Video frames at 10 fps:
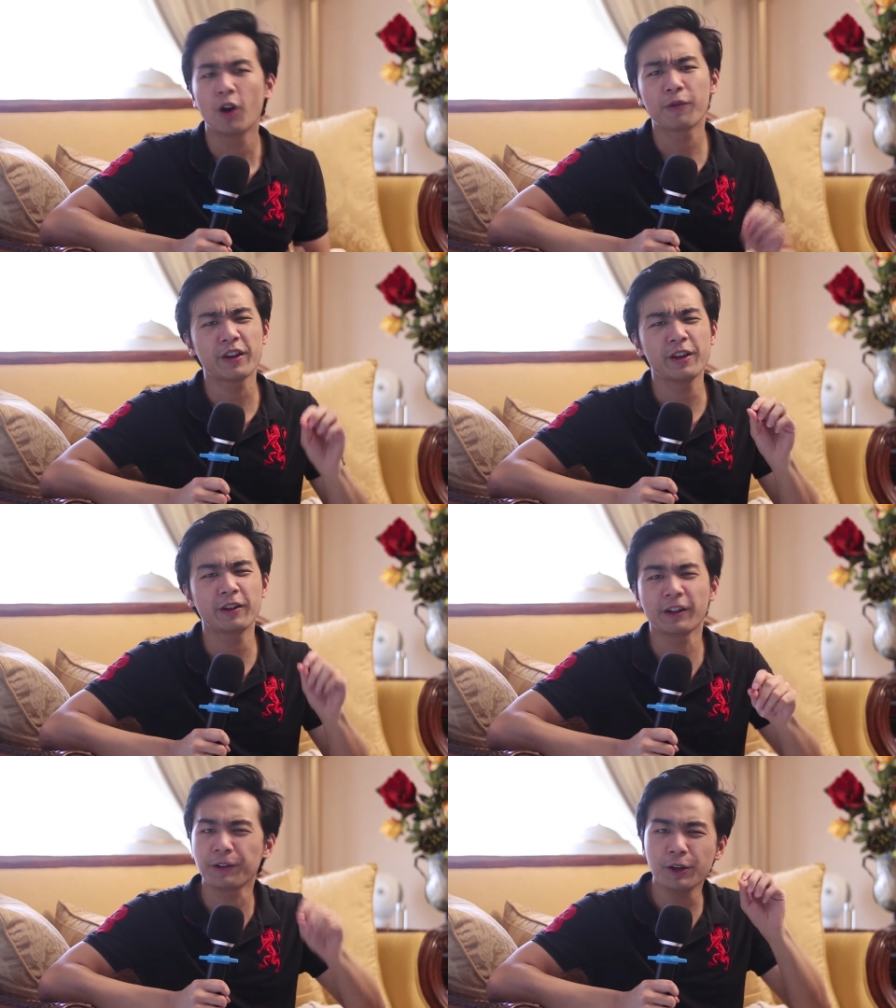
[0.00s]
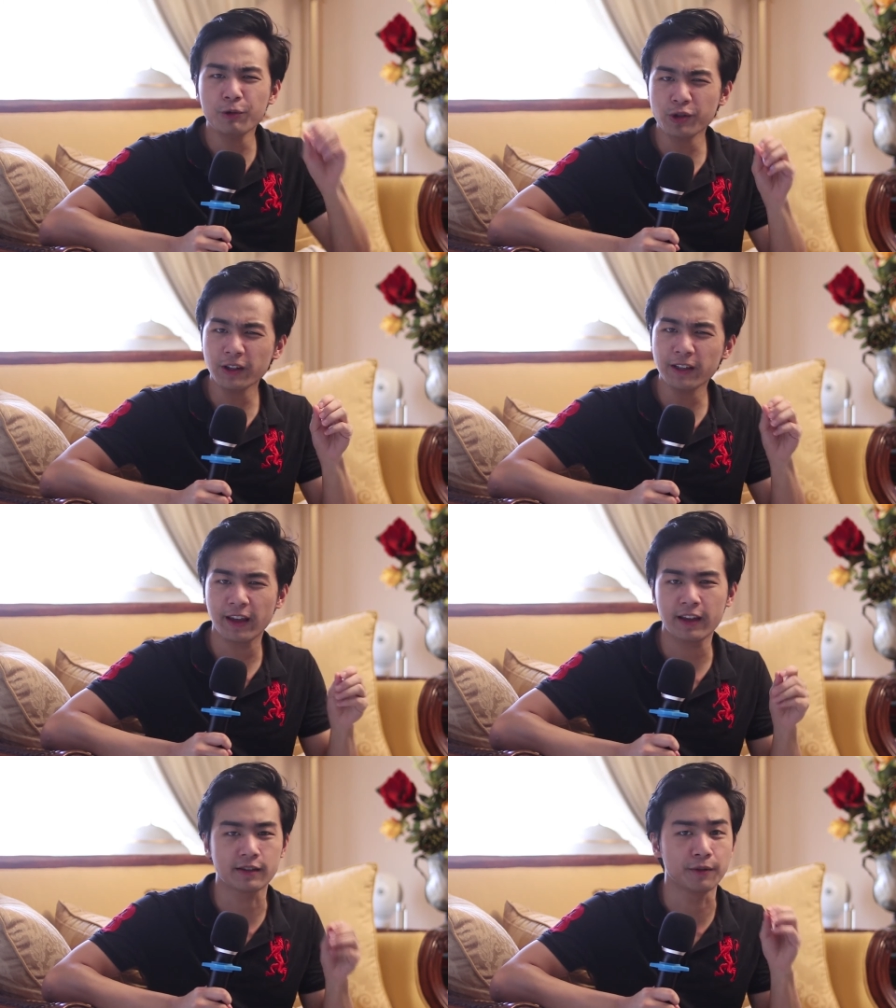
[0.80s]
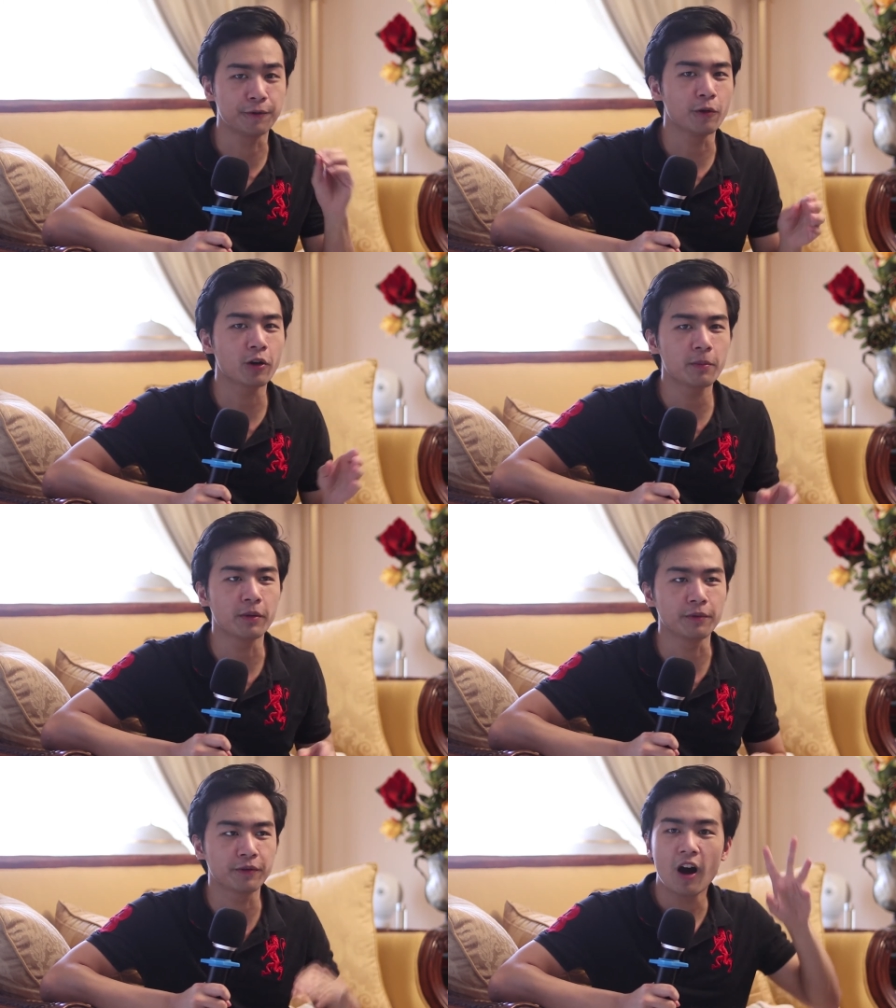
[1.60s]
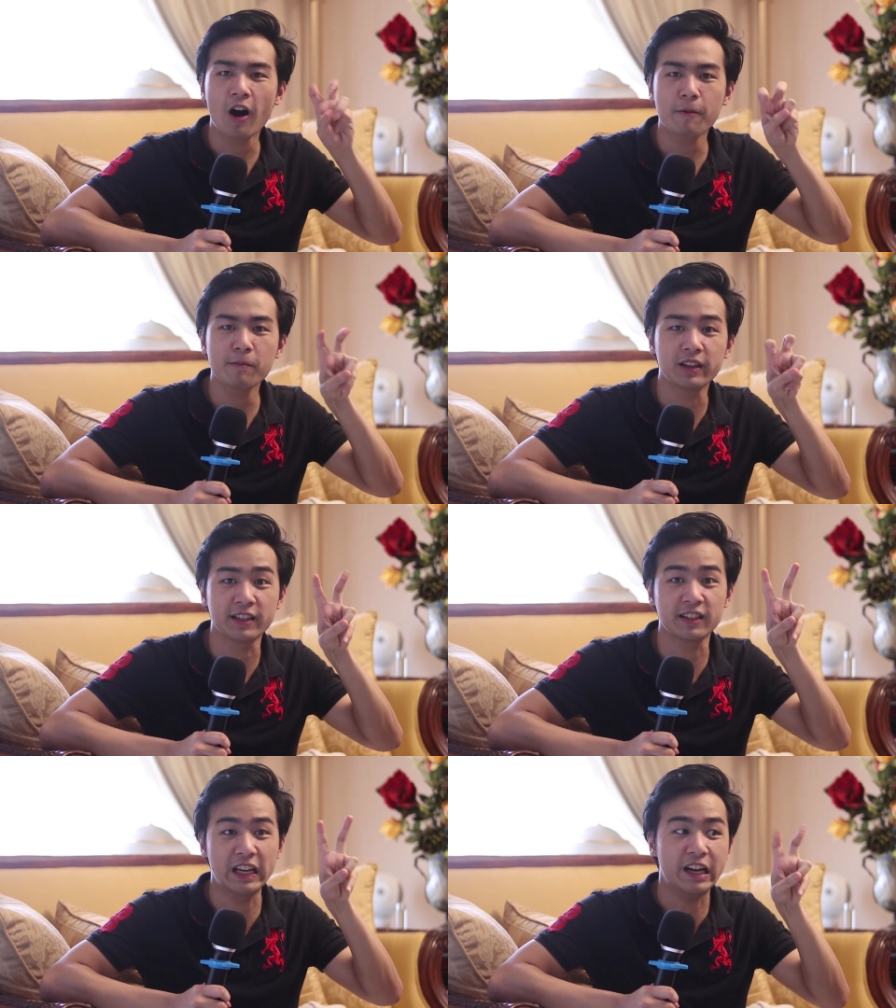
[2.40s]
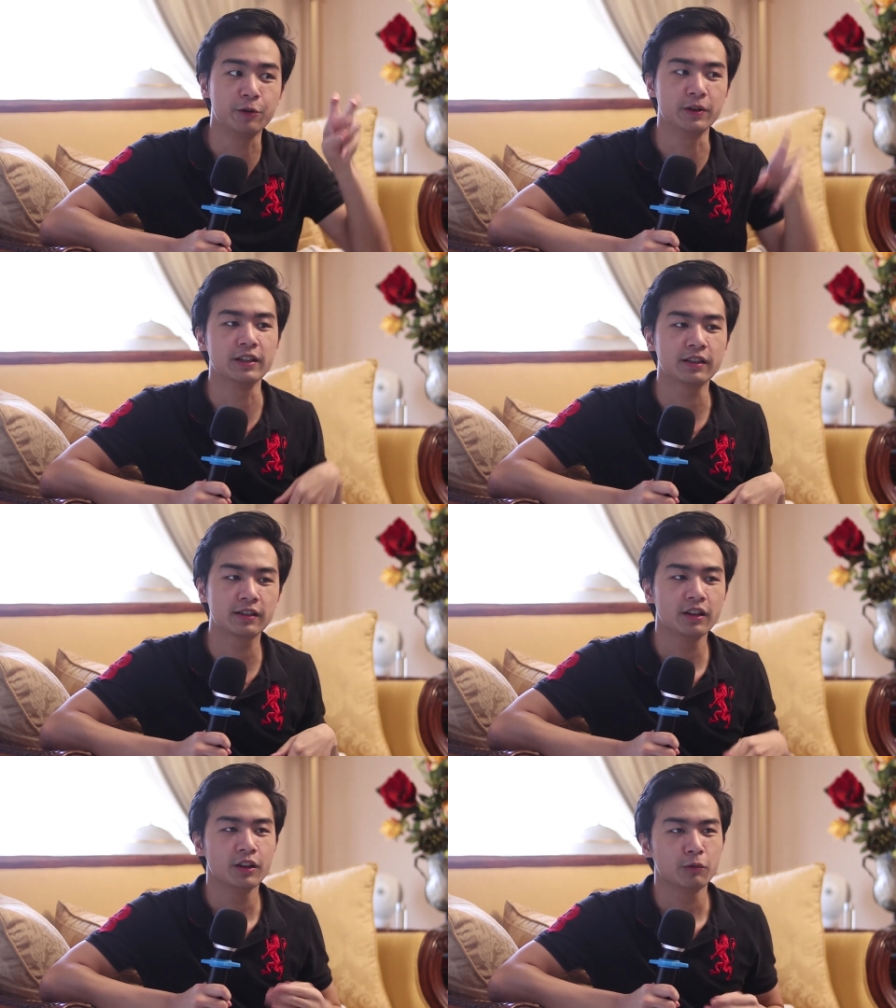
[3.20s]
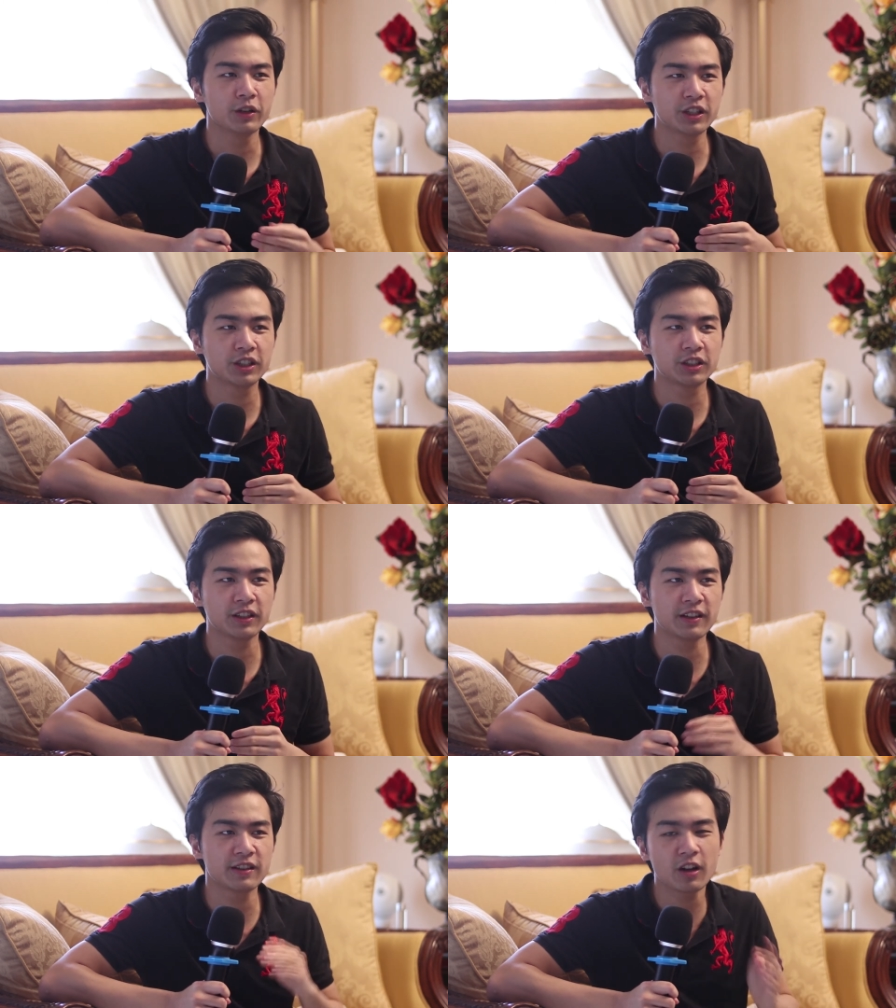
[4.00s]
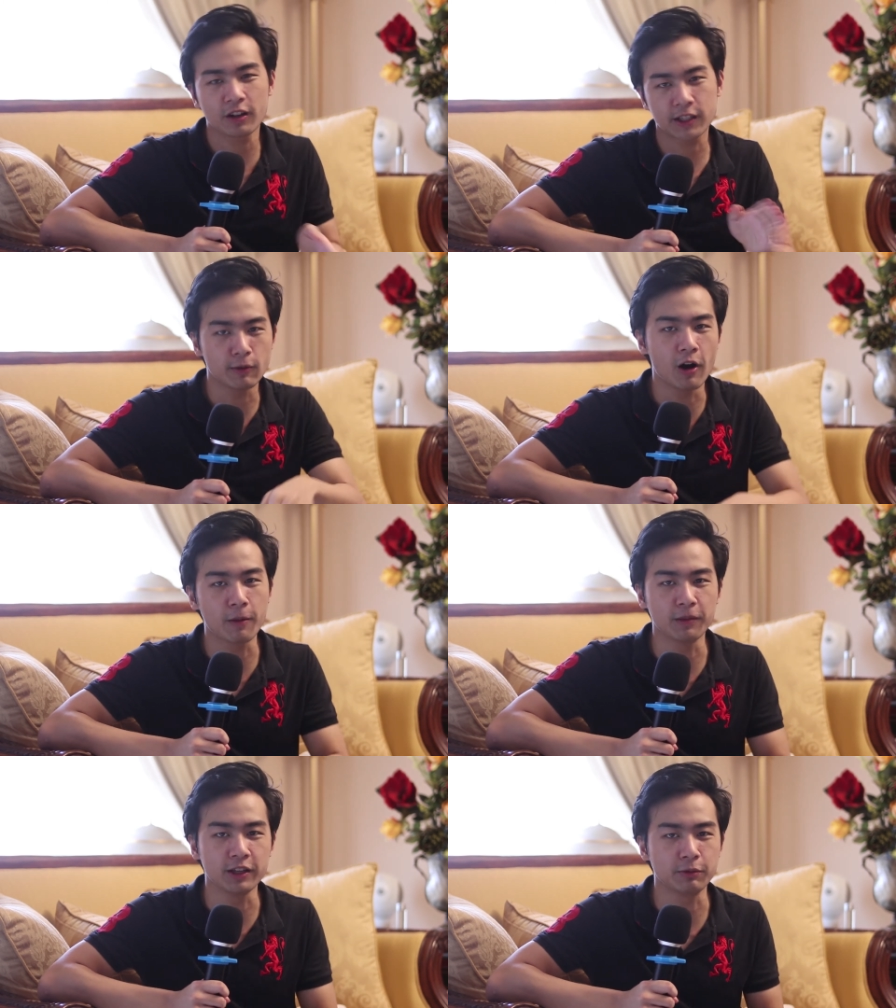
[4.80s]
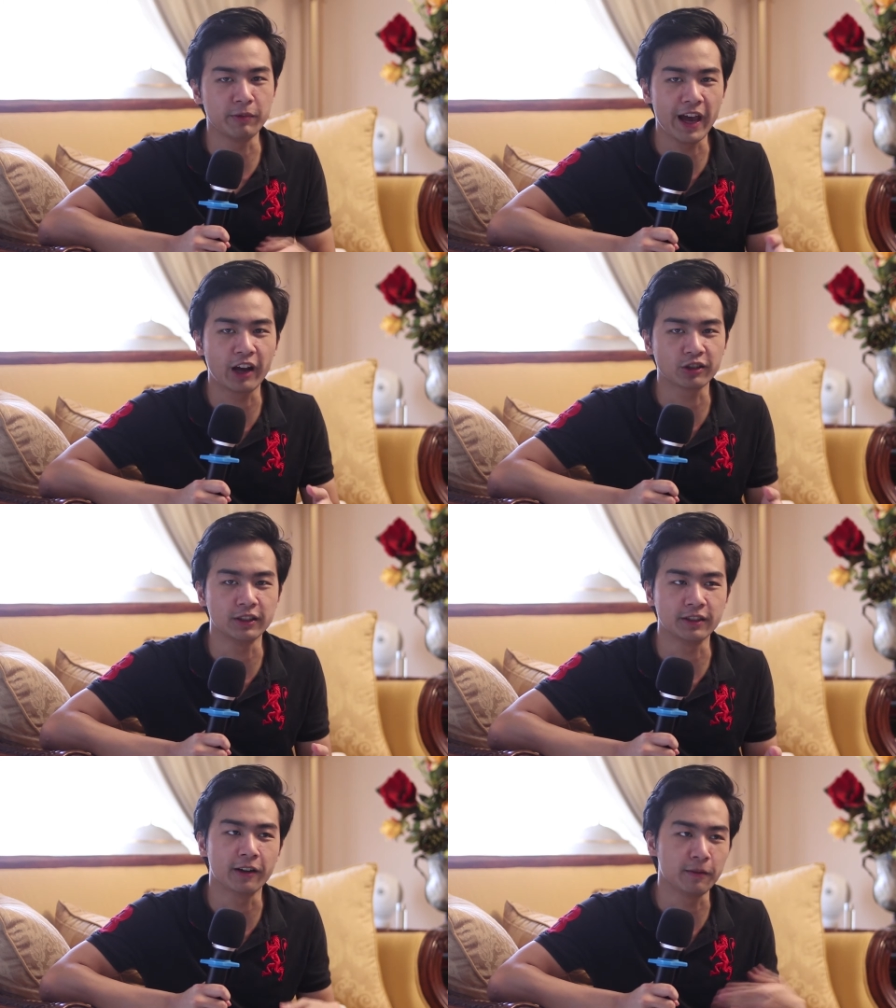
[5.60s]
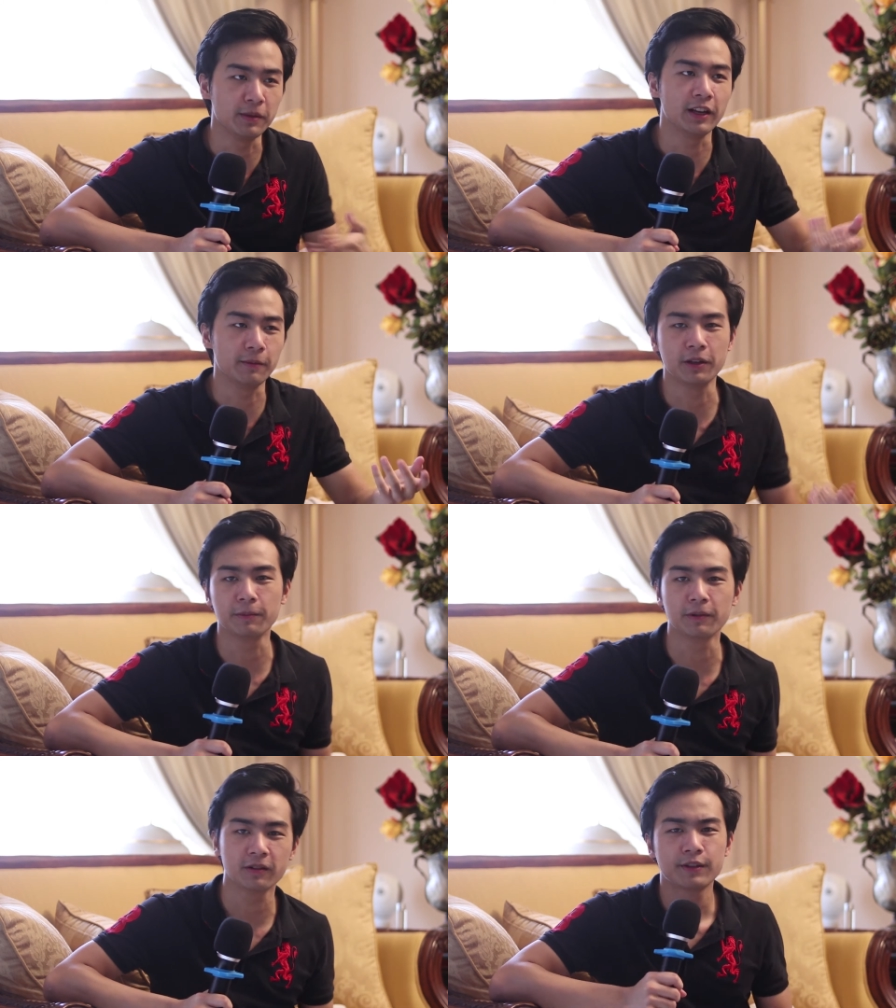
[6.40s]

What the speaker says: Over here, it usually takes the form of harmless ignorance, which is not so harmless when we actually start meeting people.